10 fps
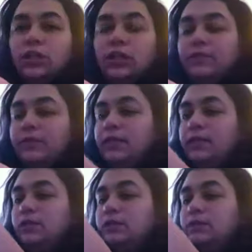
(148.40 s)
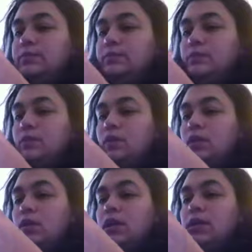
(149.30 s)
off my needles.
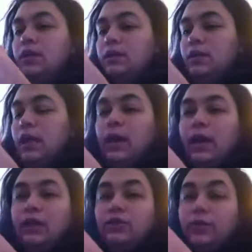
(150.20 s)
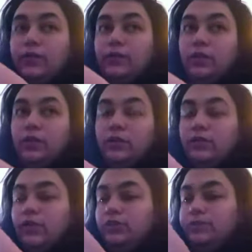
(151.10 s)
Now I do have another
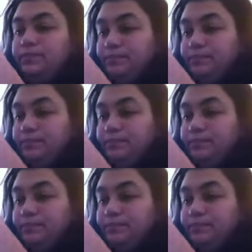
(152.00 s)
confession.